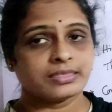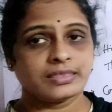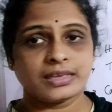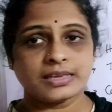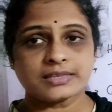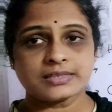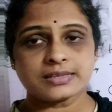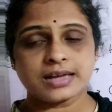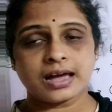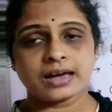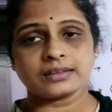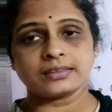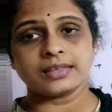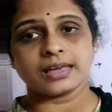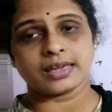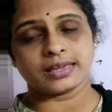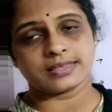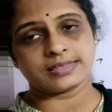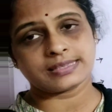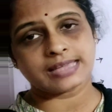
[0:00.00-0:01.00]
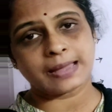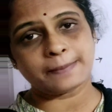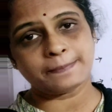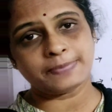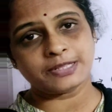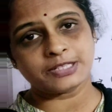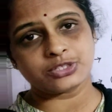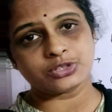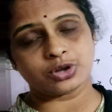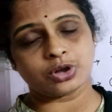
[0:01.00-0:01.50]
These are the
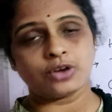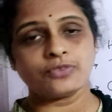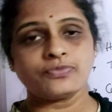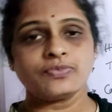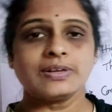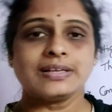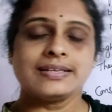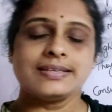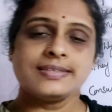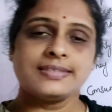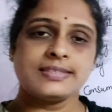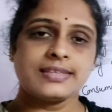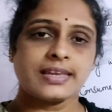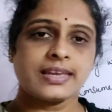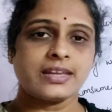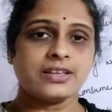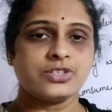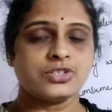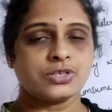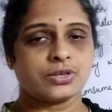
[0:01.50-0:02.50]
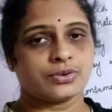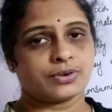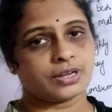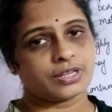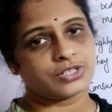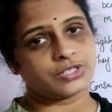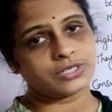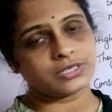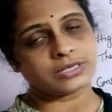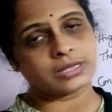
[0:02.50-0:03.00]
examples of second
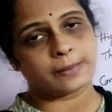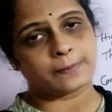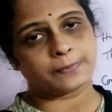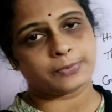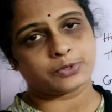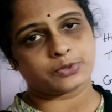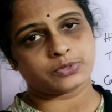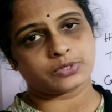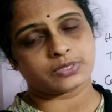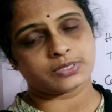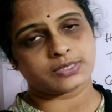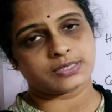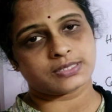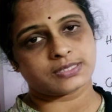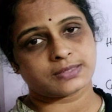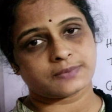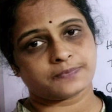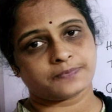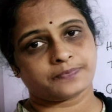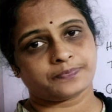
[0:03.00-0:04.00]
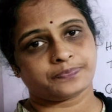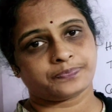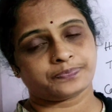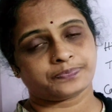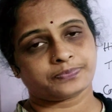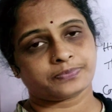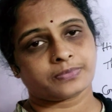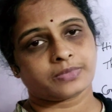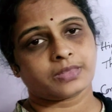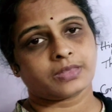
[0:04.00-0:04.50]
generation computers.
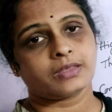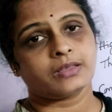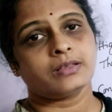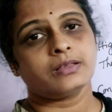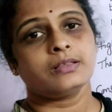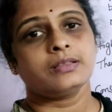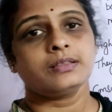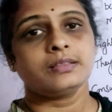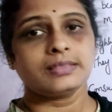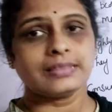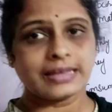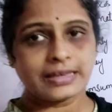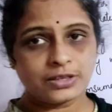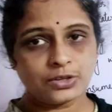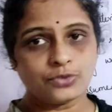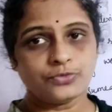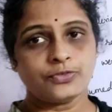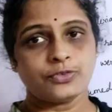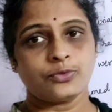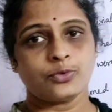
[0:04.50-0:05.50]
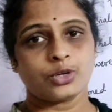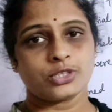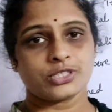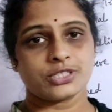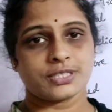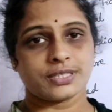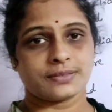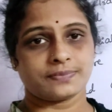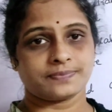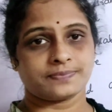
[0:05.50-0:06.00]
Thank you for
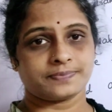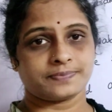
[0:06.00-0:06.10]
watching.